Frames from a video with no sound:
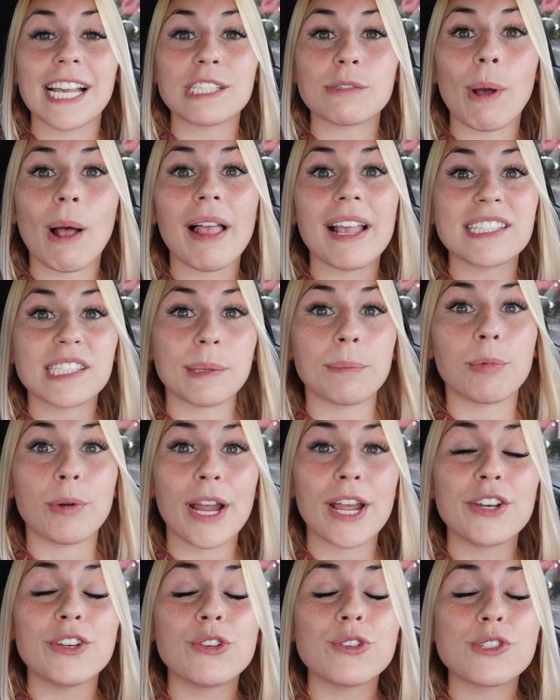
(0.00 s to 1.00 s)
as well as the
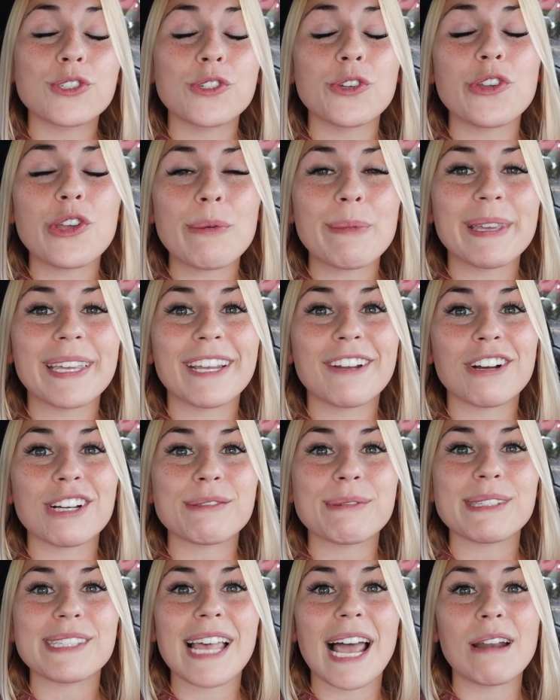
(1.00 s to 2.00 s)
brand new Studio McGee
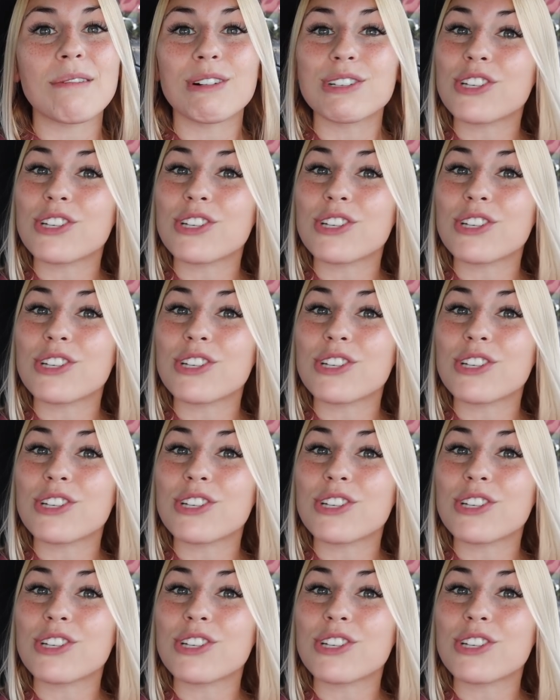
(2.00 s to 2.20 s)
Christmas line,